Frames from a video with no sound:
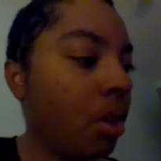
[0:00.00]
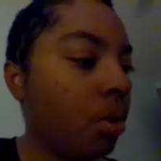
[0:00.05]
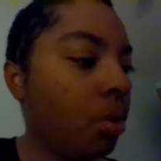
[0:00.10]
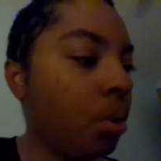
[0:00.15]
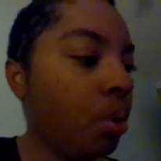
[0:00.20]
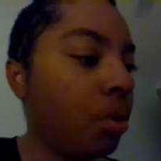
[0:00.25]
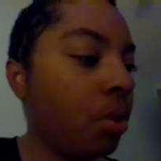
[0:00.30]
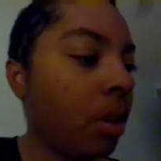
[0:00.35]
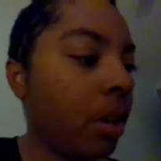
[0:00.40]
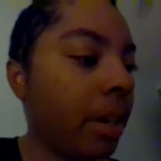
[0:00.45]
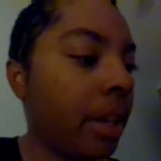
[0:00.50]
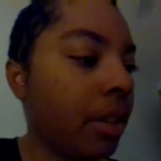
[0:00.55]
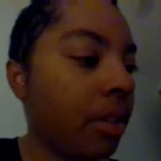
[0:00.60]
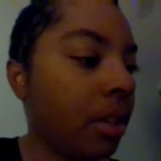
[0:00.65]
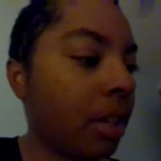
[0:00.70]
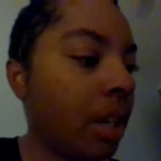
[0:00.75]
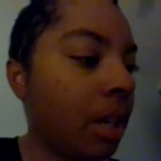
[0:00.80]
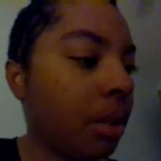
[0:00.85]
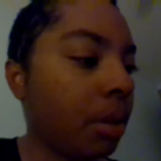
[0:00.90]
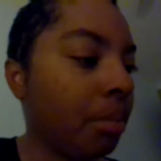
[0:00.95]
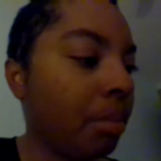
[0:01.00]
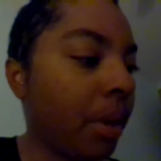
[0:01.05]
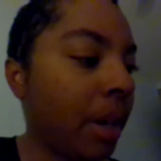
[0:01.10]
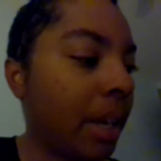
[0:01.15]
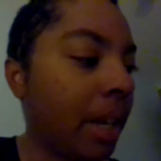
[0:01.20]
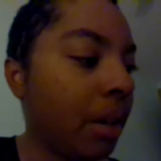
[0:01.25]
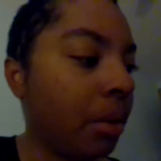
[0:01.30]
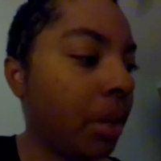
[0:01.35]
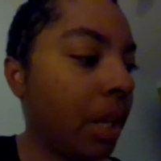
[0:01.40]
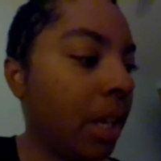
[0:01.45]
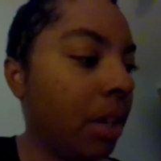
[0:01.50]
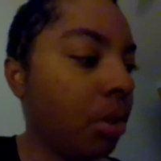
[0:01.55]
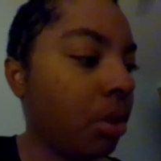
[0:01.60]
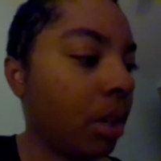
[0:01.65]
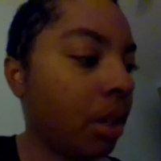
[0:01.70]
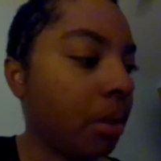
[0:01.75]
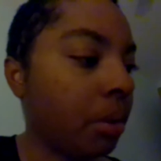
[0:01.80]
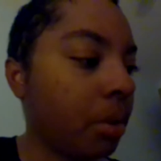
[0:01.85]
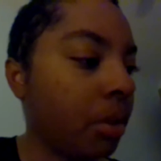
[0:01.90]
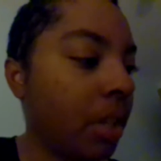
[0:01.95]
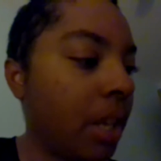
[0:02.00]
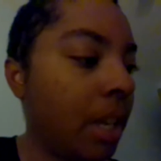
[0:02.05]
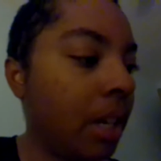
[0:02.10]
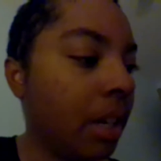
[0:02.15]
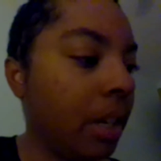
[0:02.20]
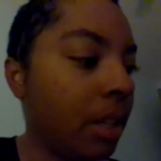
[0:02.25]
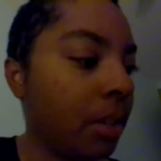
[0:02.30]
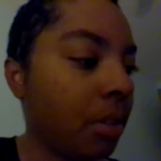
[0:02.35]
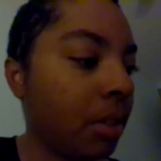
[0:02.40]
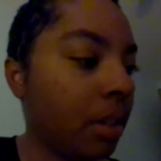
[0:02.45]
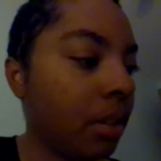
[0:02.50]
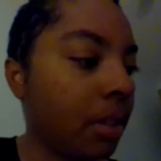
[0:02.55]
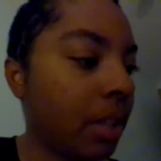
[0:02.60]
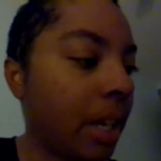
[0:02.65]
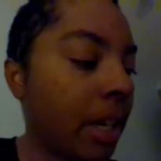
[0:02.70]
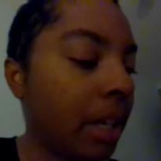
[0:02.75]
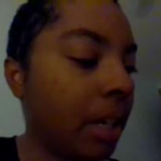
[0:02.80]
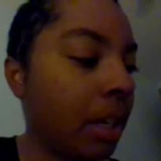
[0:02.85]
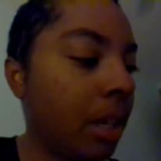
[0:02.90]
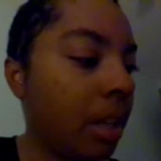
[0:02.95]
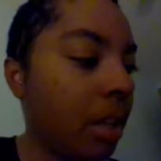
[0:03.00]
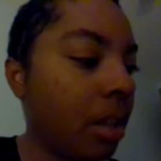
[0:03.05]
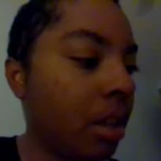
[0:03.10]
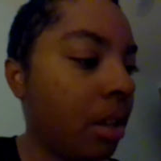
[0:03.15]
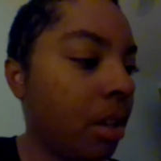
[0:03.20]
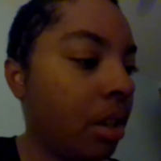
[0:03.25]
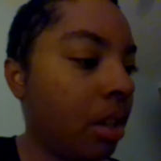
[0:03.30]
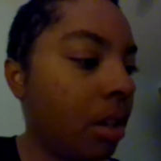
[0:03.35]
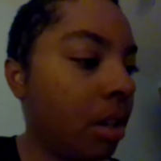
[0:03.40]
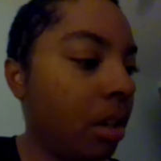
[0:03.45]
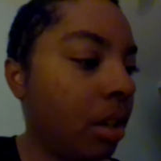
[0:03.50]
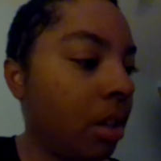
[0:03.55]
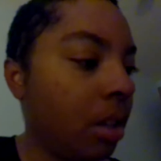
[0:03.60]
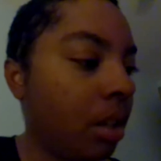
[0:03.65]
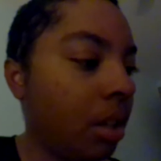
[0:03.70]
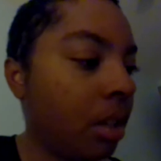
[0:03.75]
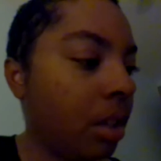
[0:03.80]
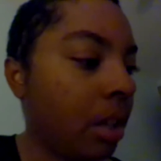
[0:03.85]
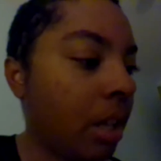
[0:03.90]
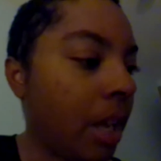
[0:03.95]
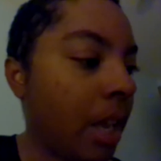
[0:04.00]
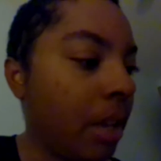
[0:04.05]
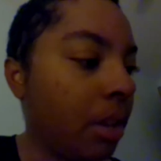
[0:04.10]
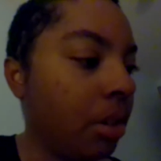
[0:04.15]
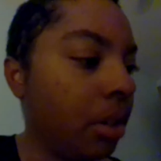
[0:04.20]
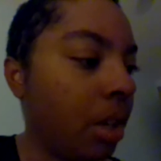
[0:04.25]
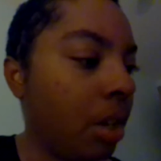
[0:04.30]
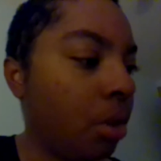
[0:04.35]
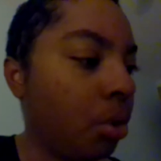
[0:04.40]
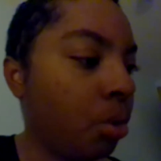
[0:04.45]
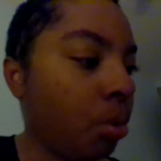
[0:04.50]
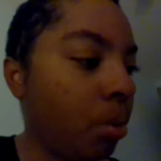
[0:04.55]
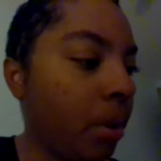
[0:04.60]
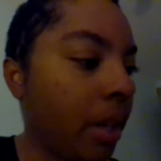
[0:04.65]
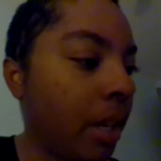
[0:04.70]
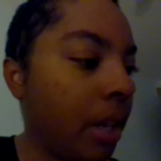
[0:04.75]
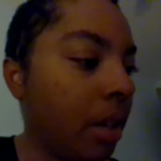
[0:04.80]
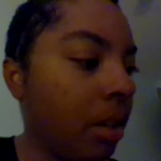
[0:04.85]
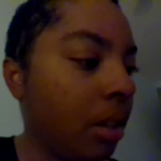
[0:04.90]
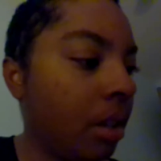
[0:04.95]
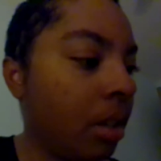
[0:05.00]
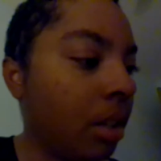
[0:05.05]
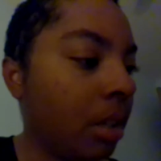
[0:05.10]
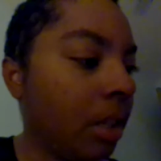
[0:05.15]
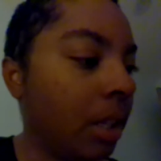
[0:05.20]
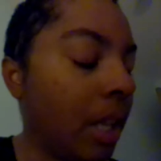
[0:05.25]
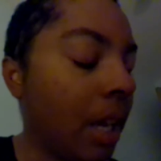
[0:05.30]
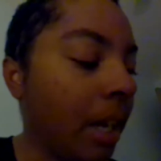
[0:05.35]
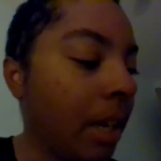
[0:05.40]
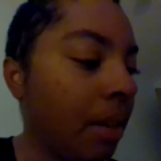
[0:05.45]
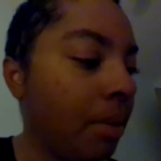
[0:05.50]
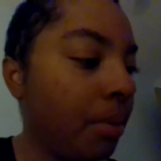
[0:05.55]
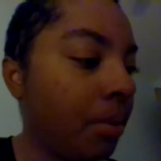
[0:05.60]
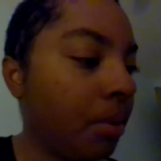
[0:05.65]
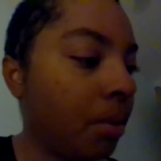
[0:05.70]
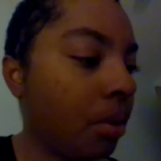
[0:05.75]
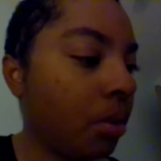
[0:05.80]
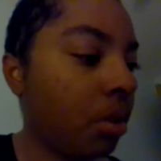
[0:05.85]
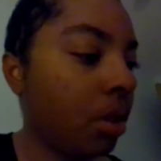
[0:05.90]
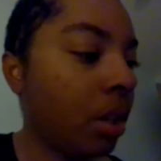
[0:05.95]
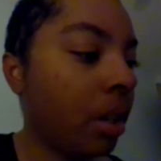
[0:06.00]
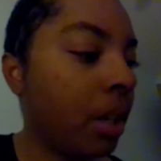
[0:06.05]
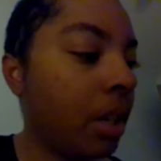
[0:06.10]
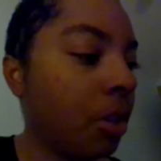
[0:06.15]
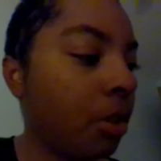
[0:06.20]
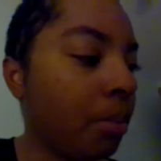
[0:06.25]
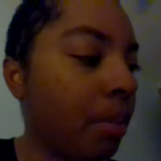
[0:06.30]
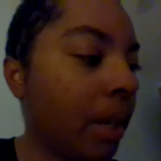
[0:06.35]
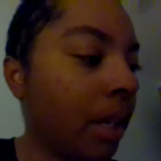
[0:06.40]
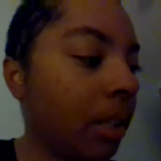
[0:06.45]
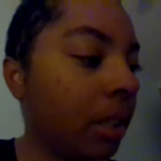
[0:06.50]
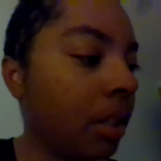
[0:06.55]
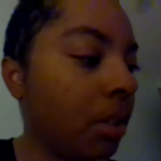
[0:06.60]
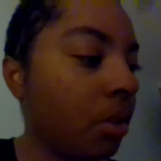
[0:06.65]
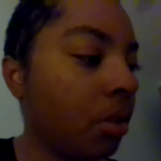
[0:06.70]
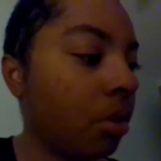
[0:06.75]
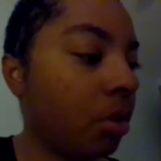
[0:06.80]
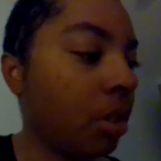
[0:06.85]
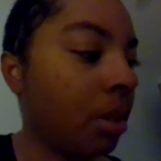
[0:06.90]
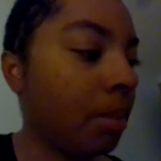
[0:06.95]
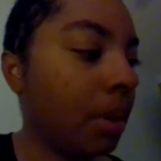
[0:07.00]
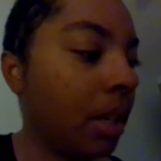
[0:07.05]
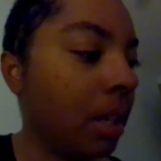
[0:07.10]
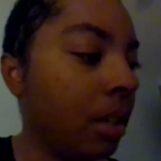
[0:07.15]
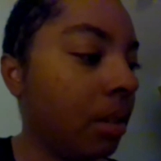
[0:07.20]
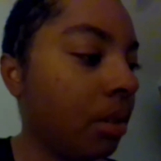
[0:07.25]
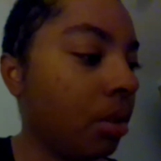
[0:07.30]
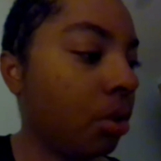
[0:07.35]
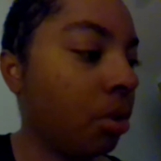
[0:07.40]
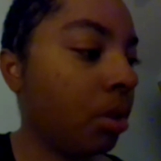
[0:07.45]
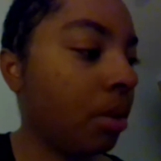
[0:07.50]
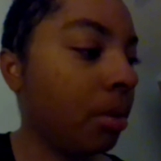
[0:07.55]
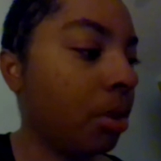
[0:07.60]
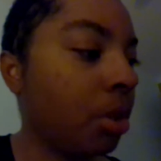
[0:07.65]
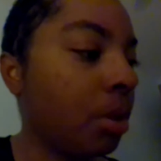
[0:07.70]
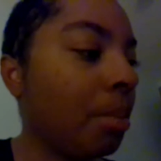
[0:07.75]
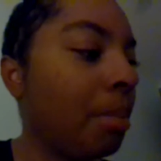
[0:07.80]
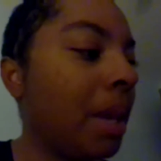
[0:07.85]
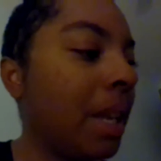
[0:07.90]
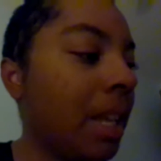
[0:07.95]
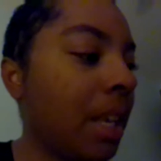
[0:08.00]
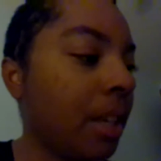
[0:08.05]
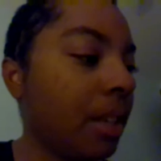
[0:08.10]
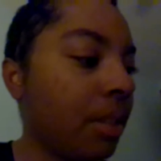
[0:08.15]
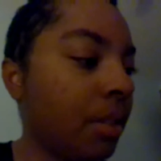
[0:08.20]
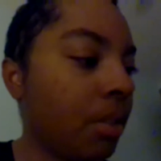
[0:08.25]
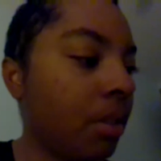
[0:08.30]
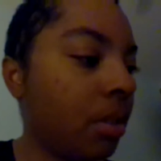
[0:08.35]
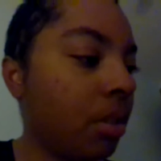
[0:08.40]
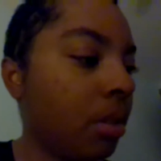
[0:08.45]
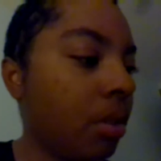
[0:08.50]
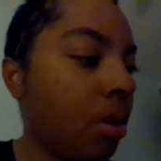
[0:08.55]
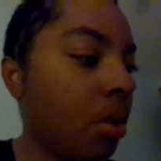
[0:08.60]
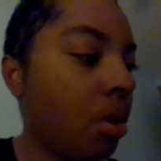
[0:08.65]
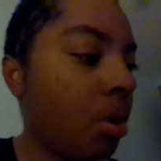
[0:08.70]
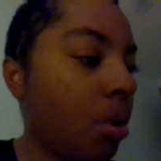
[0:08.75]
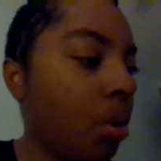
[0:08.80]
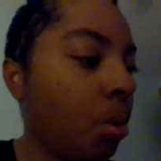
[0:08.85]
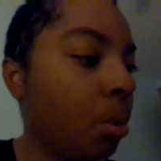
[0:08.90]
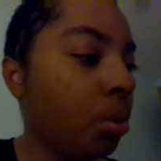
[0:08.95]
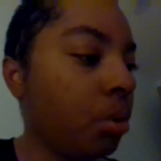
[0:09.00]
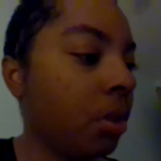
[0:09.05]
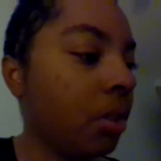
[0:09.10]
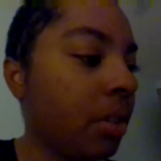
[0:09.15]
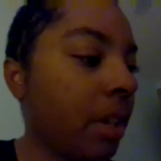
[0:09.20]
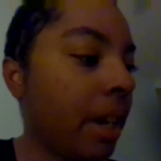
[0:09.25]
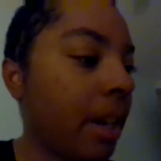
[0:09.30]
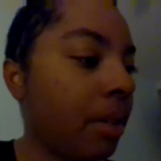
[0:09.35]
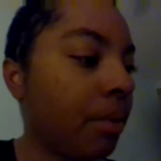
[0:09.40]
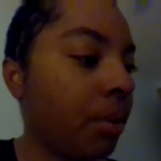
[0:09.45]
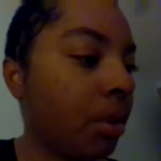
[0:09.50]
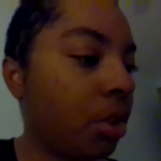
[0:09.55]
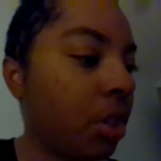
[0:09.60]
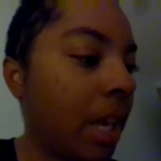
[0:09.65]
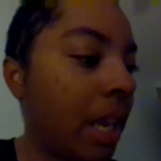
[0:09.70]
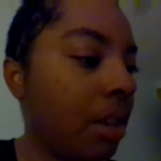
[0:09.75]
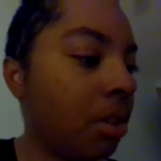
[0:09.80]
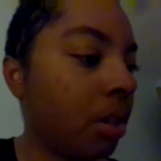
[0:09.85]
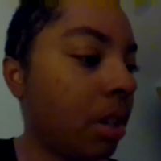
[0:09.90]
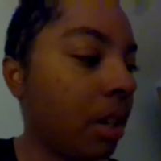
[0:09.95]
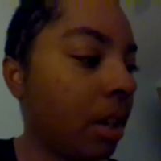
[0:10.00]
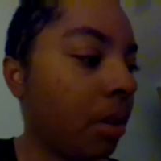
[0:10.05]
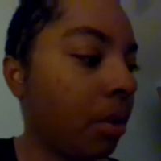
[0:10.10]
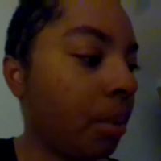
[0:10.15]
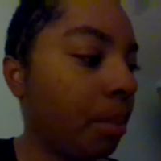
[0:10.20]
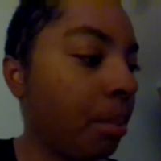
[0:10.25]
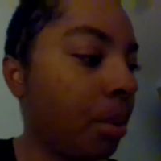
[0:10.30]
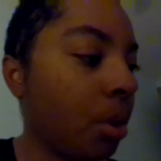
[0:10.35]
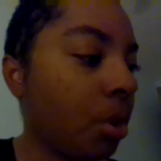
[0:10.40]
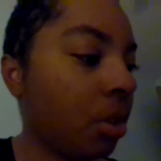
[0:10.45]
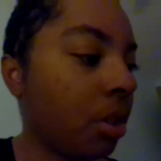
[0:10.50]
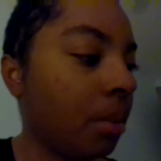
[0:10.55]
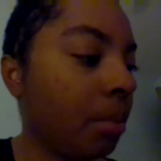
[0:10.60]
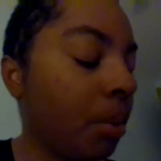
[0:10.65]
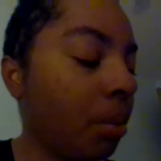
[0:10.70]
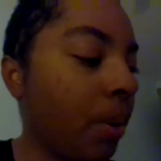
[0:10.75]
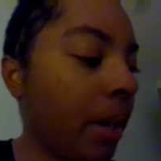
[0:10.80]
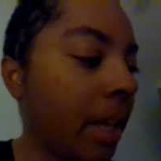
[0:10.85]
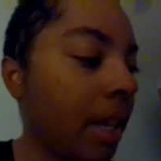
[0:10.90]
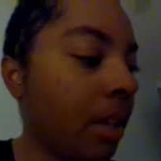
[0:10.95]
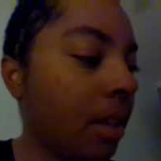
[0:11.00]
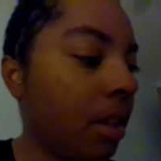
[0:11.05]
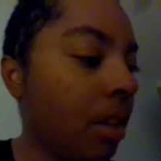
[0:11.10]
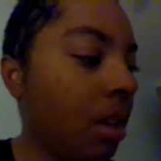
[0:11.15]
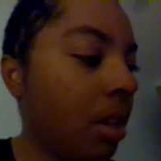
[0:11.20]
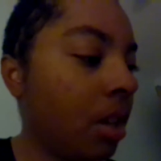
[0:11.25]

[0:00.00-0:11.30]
2 Taurians together bring out each other's hedonistic side and enjoy life. Taurians balance Geminians, whose desire for change can however push them away.